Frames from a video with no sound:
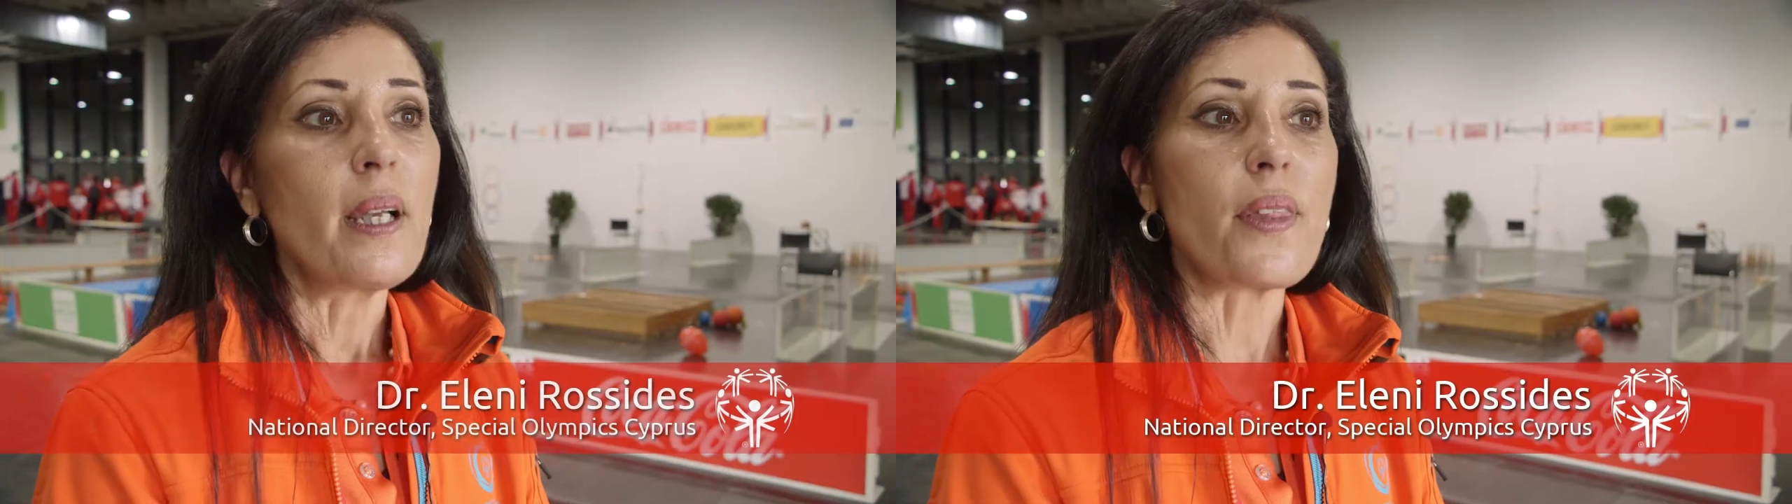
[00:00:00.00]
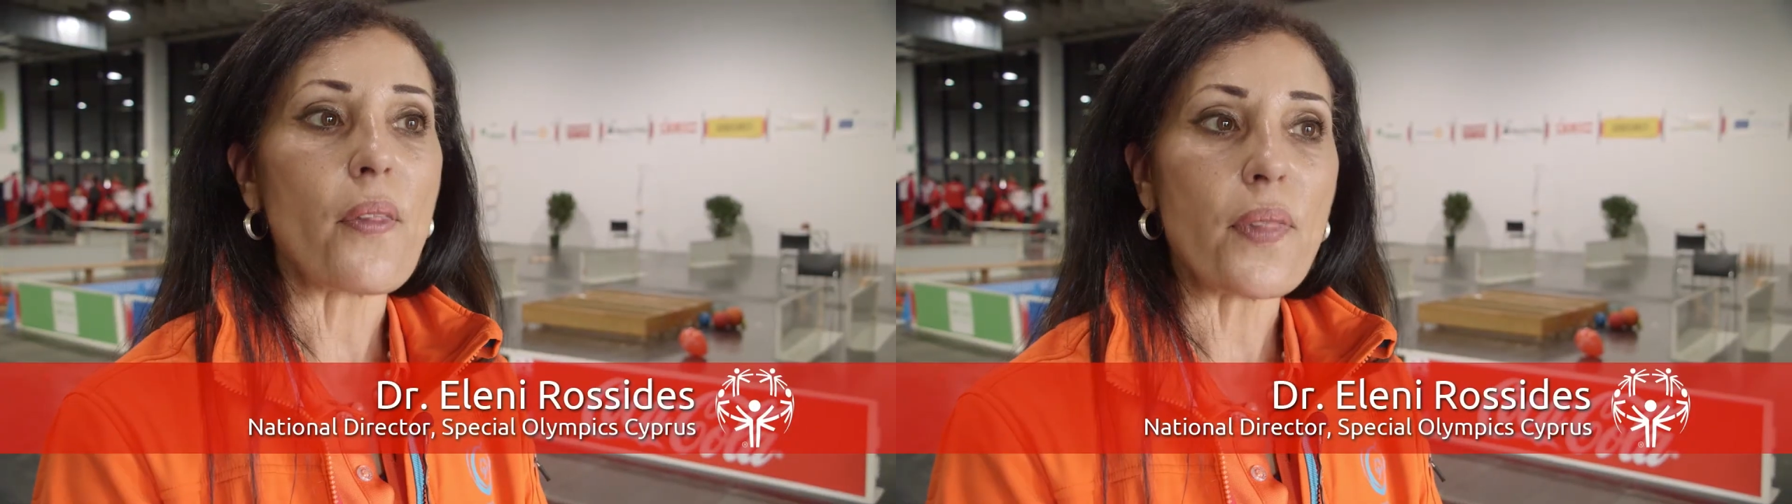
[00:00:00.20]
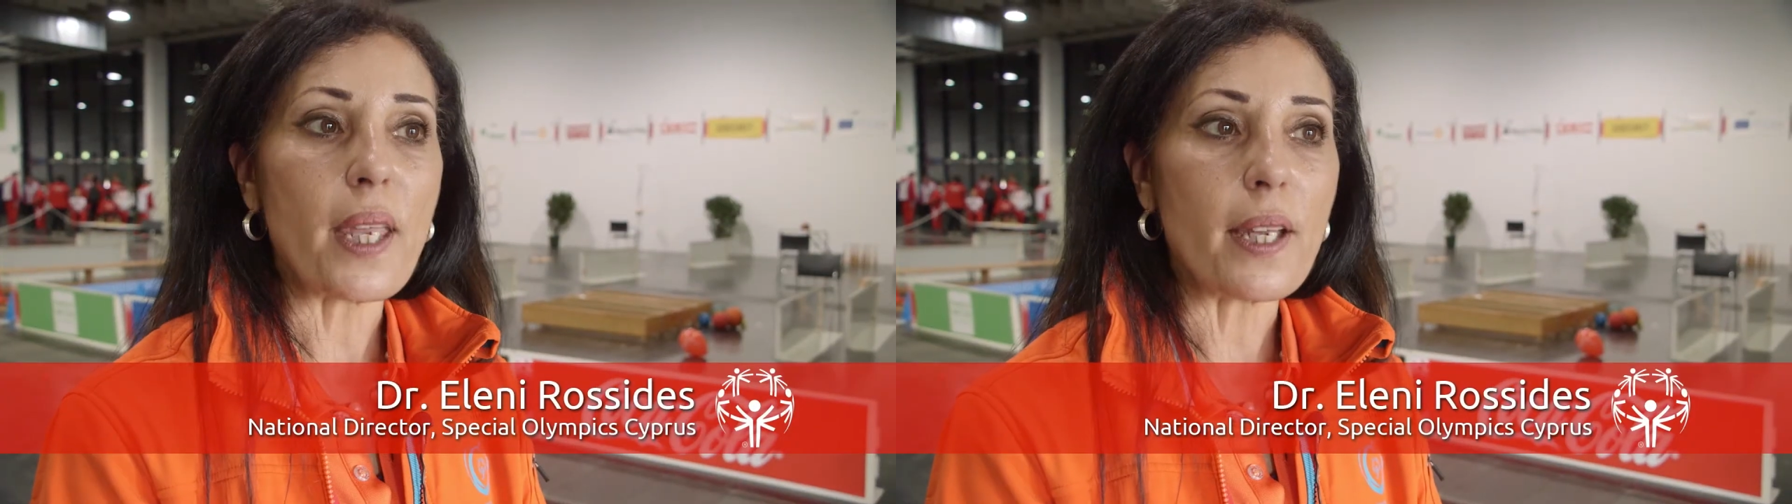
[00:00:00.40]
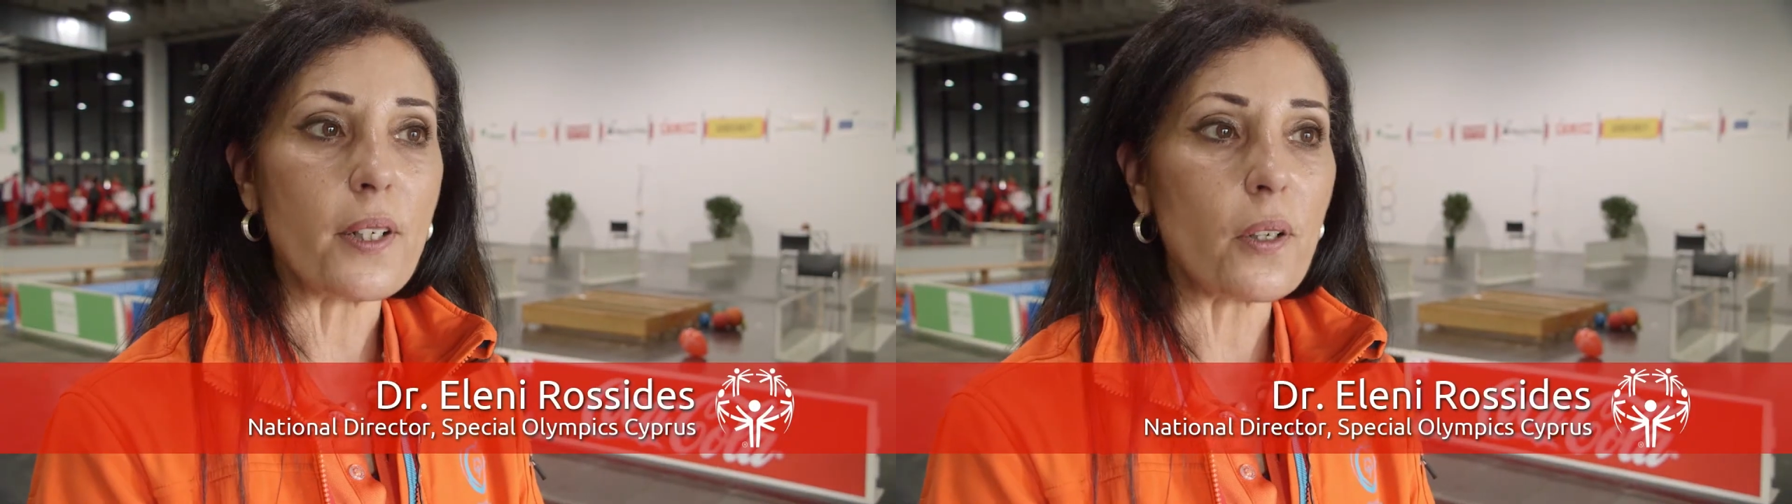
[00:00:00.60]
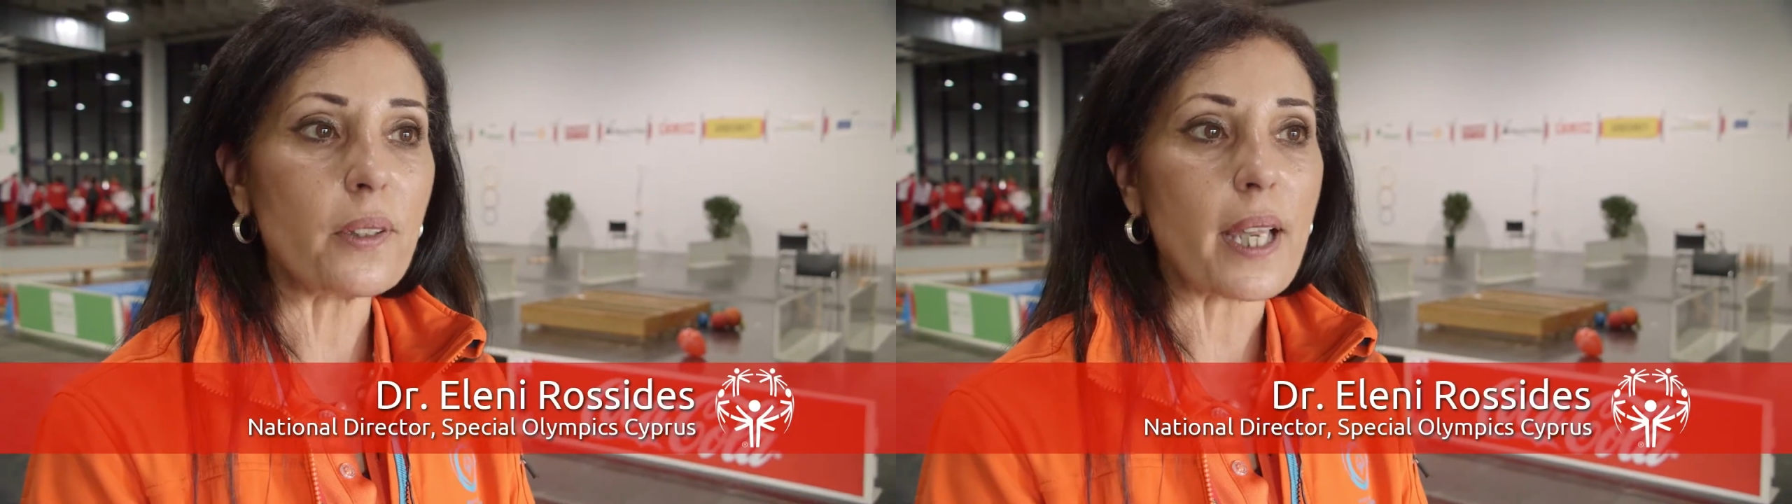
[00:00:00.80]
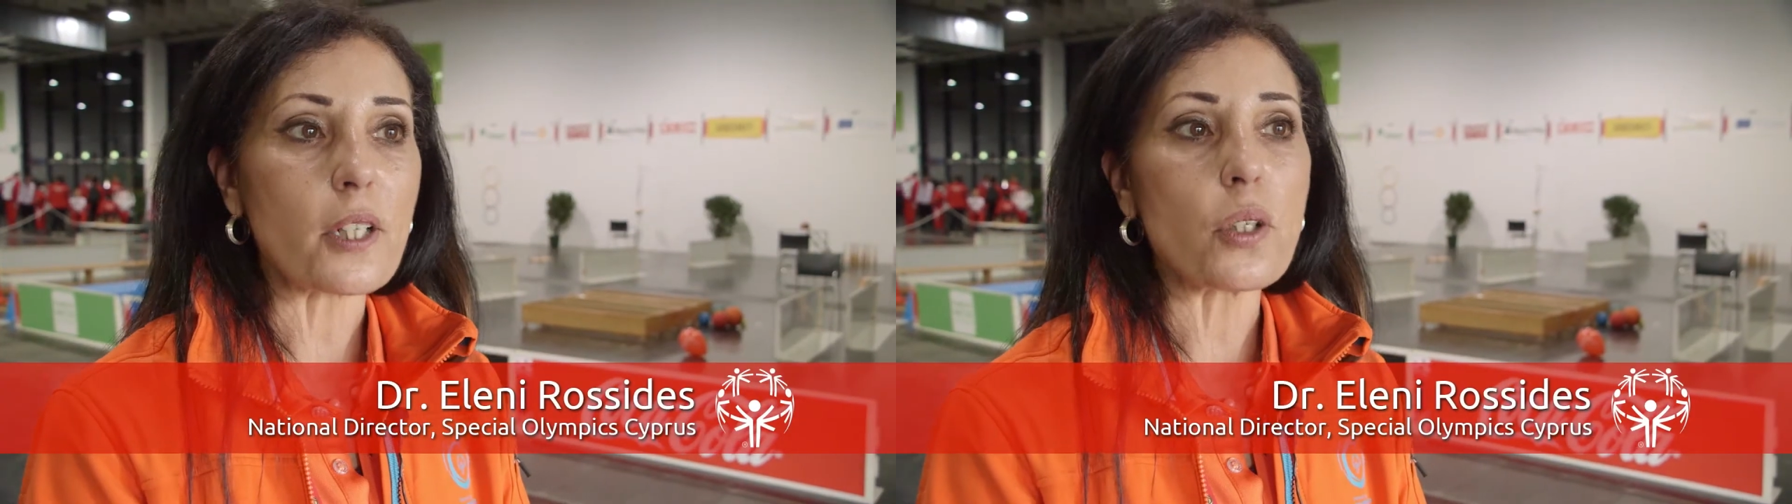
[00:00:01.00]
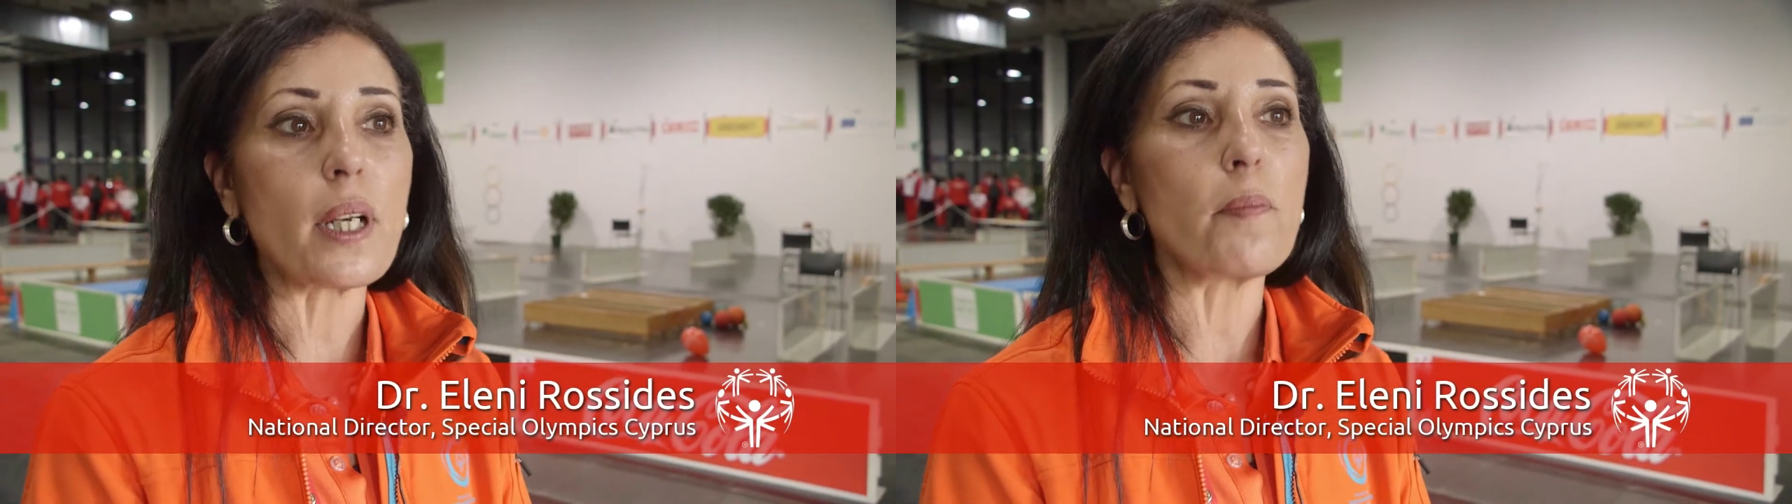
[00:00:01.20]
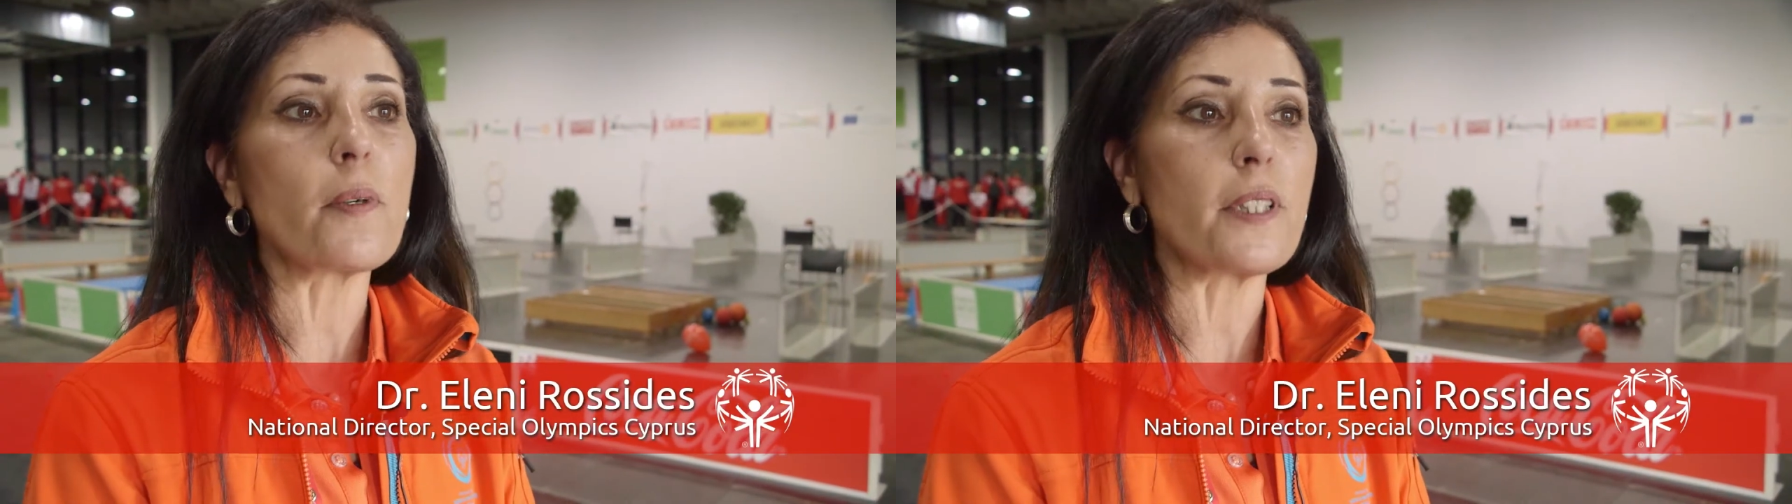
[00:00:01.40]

that they cannot actually